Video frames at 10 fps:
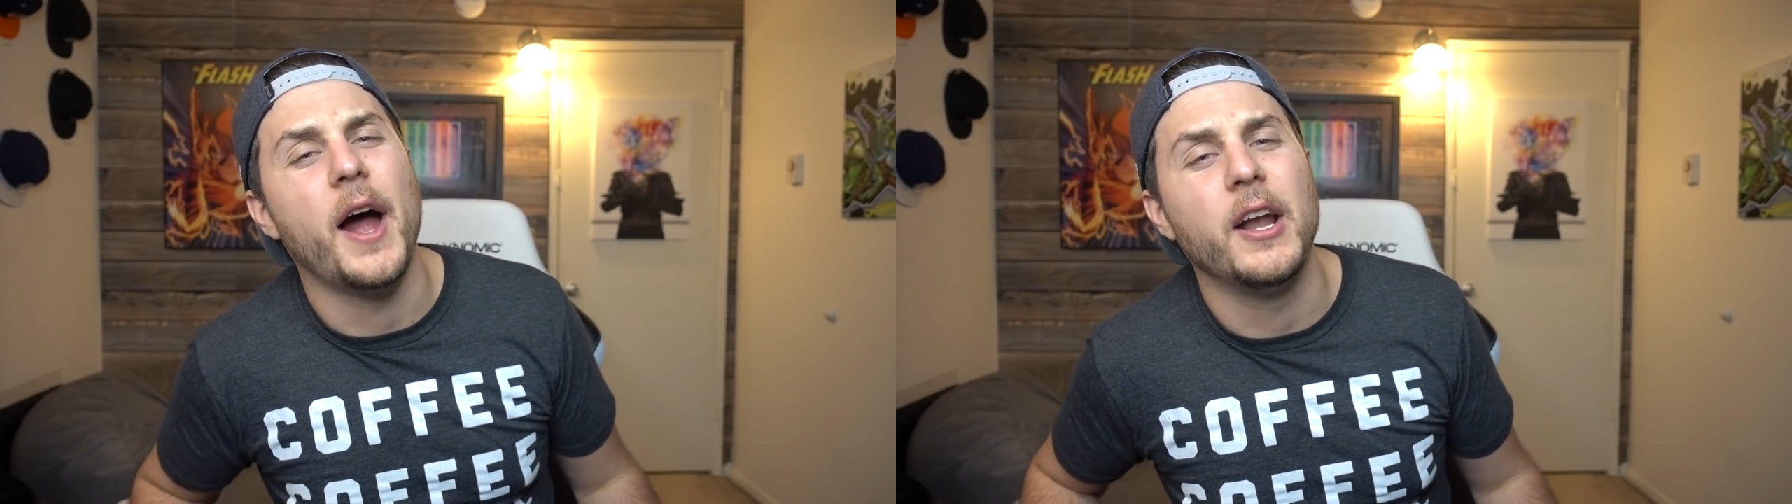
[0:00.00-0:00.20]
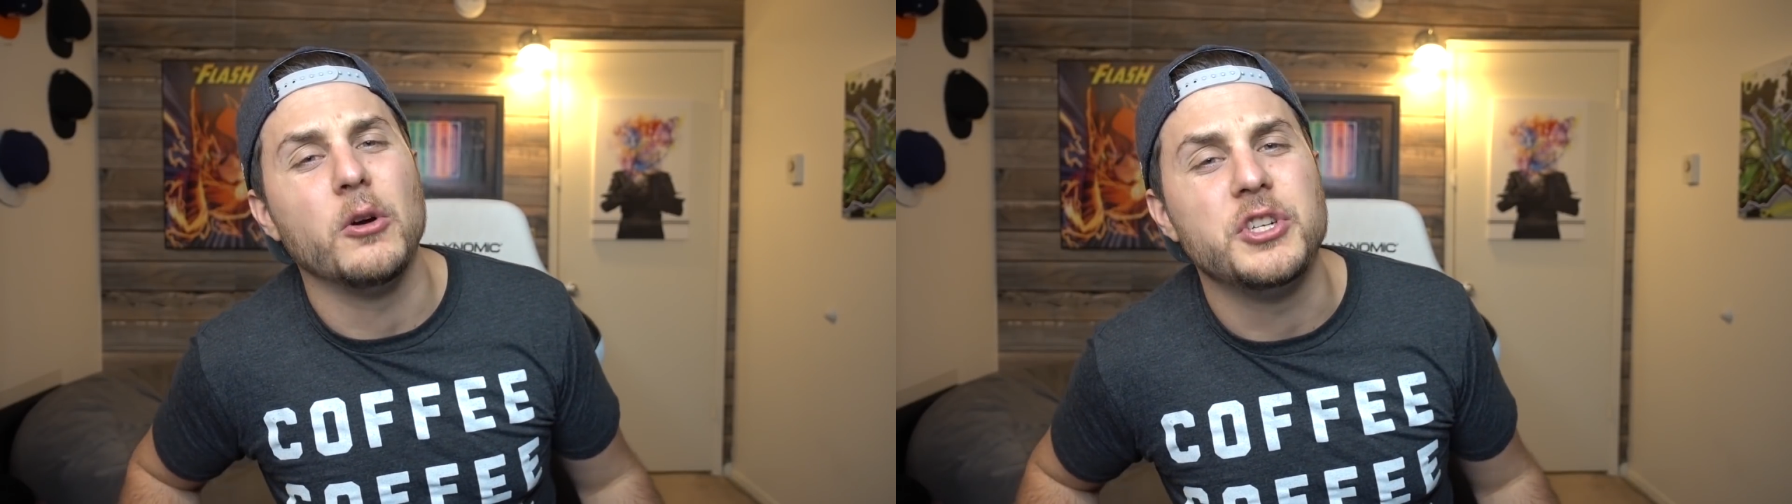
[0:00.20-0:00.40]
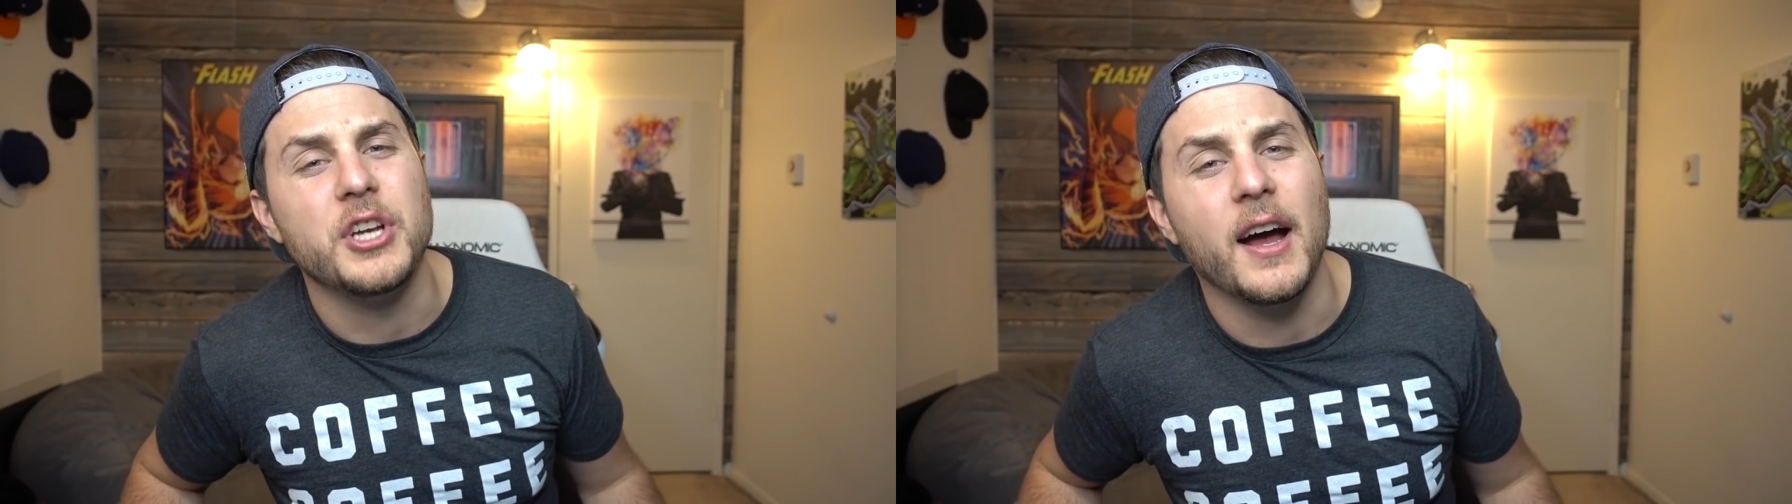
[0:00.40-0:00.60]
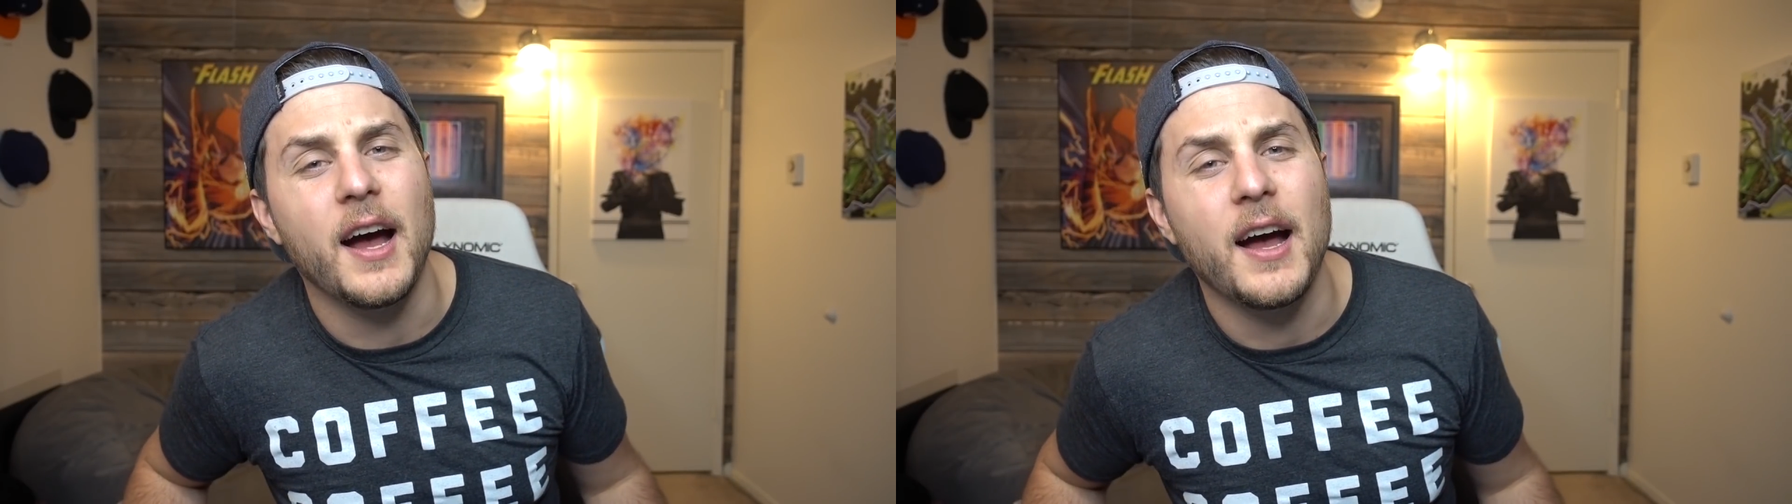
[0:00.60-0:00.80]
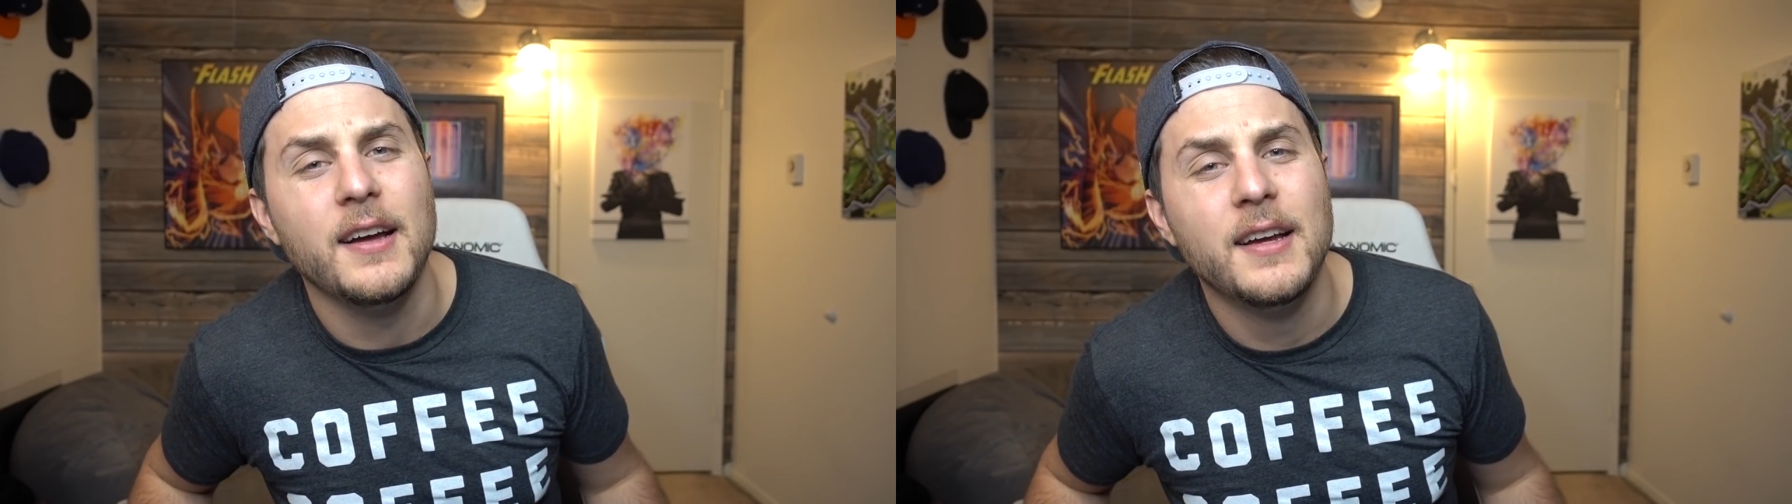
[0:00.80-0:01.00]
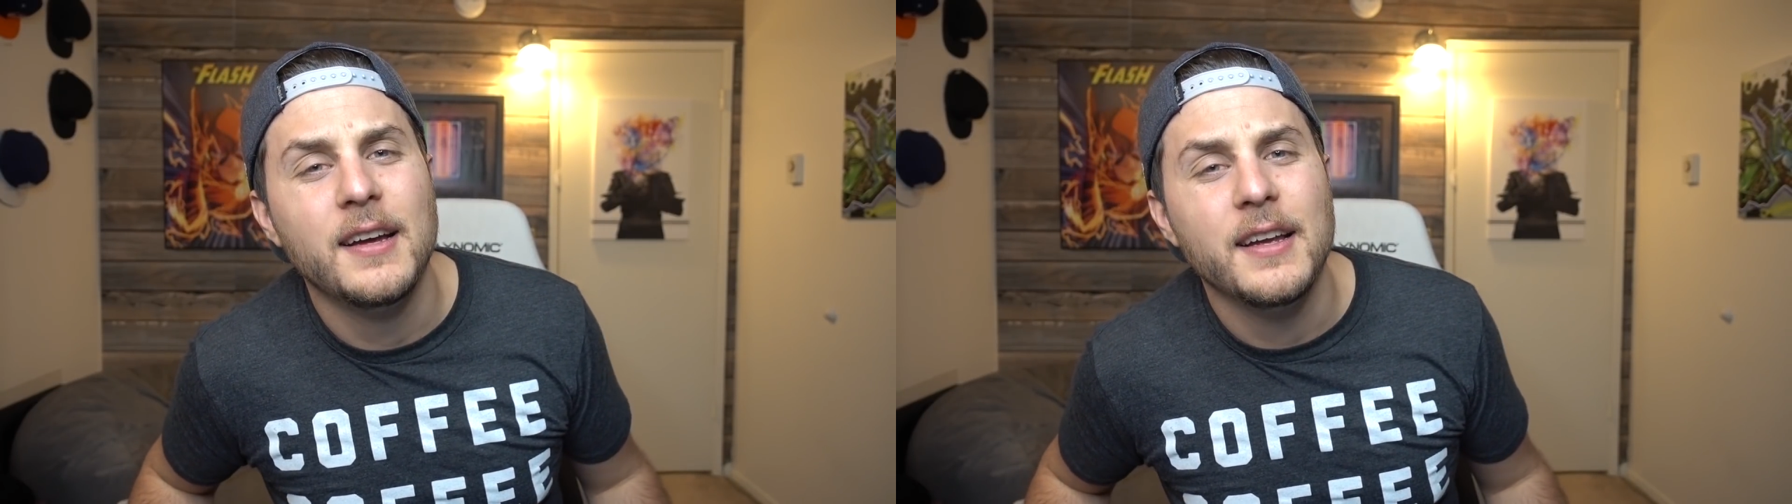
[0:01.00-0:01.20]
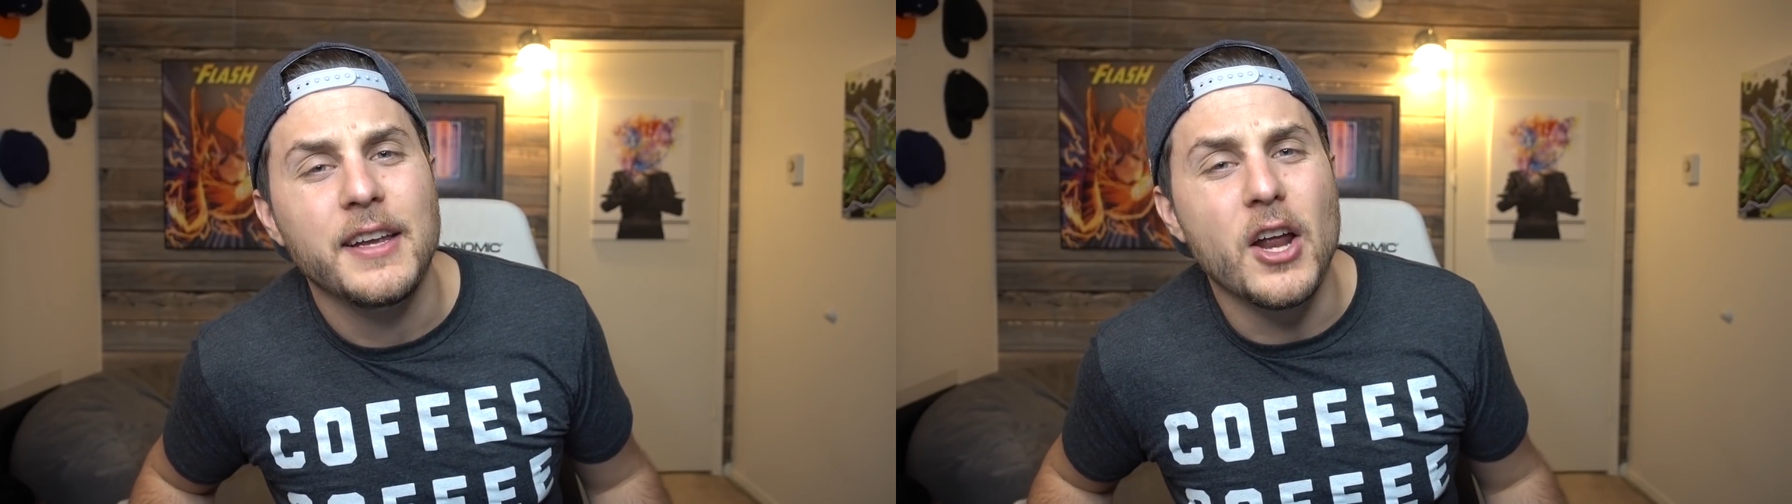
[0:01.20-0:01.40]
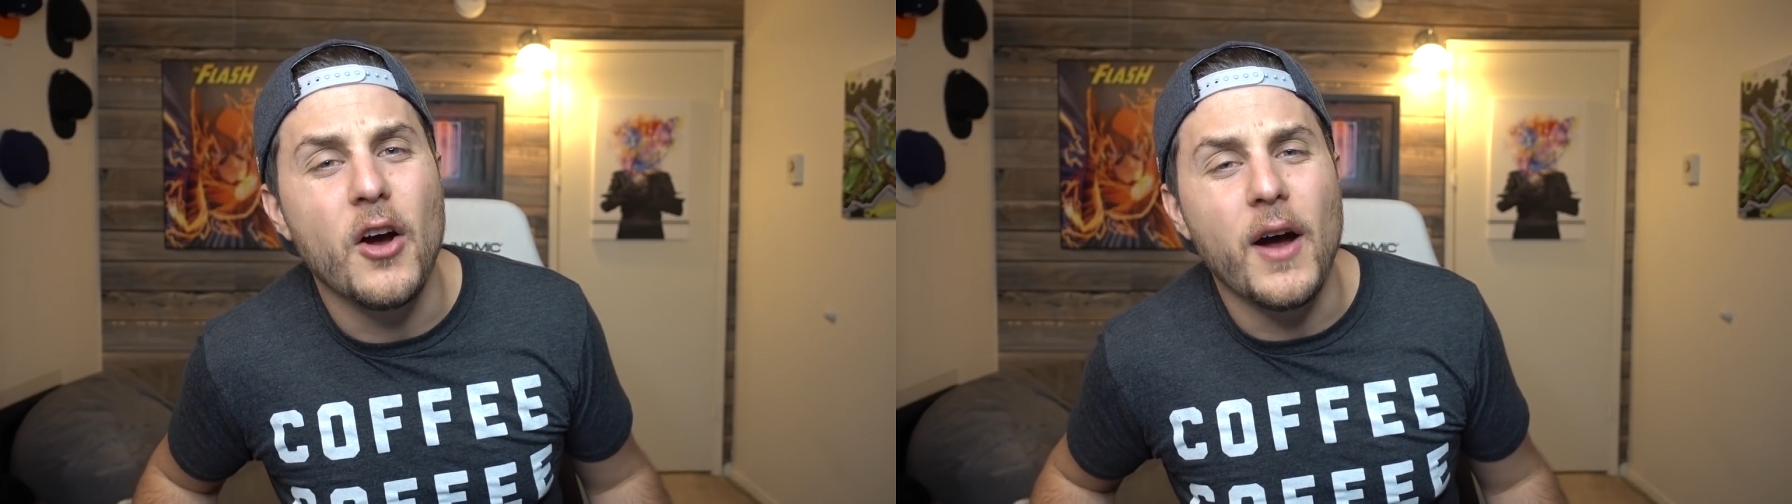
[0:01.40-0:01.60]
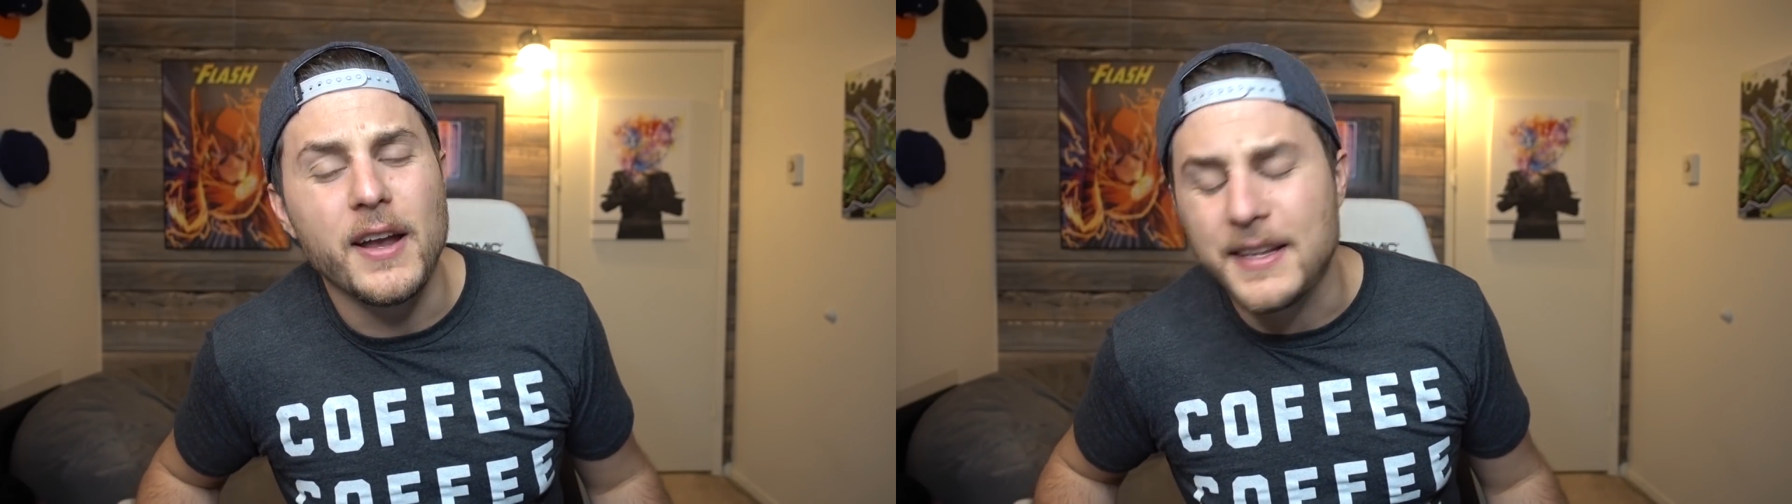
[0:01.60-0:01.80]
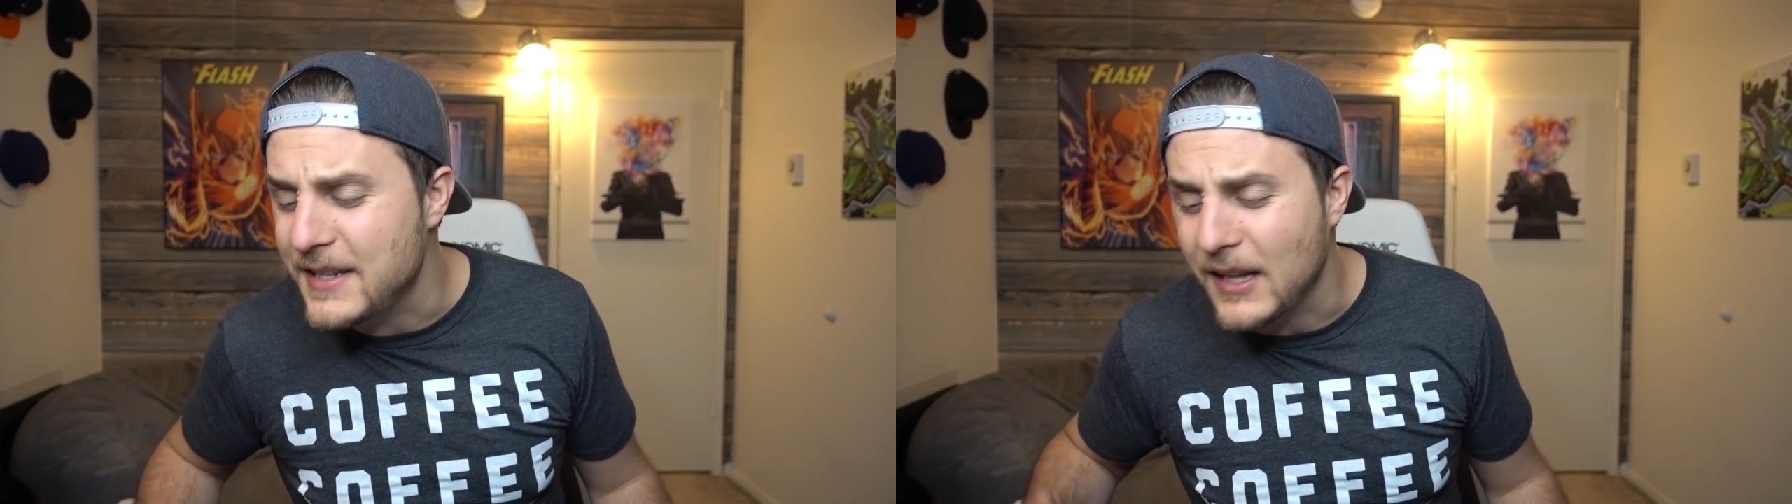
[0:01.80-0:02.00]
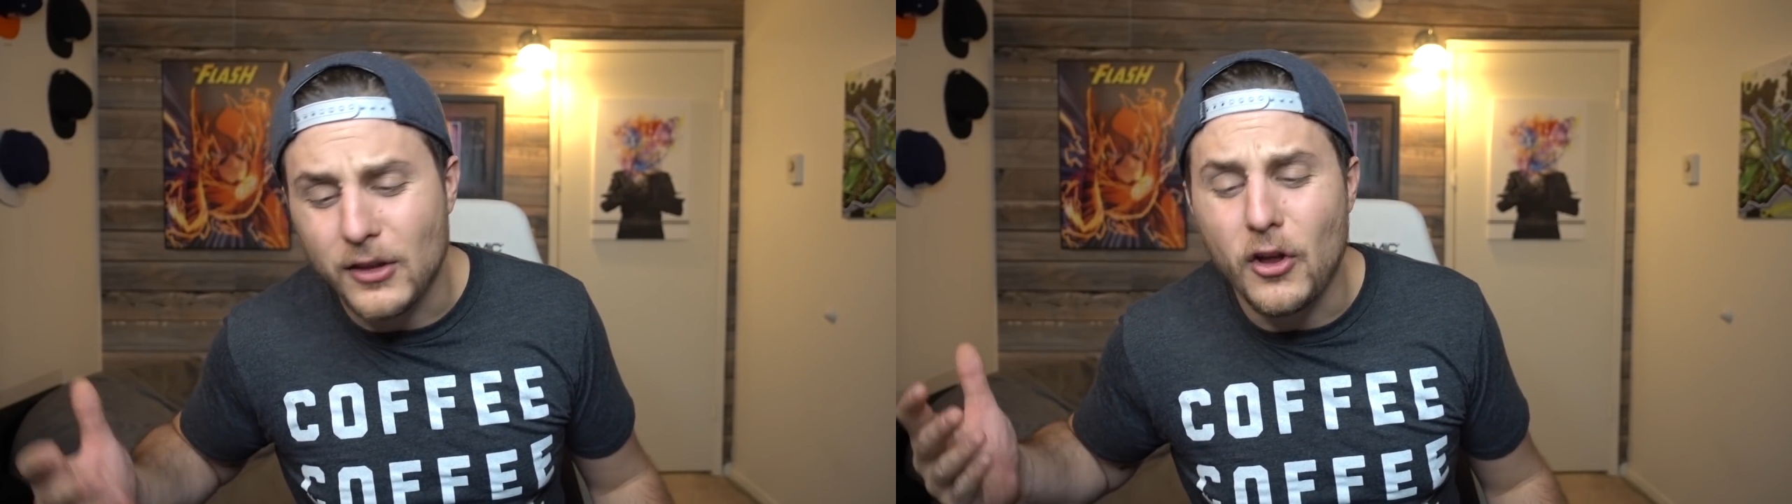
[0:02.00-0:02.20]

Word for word: why don't you, huh? You know, and it's not the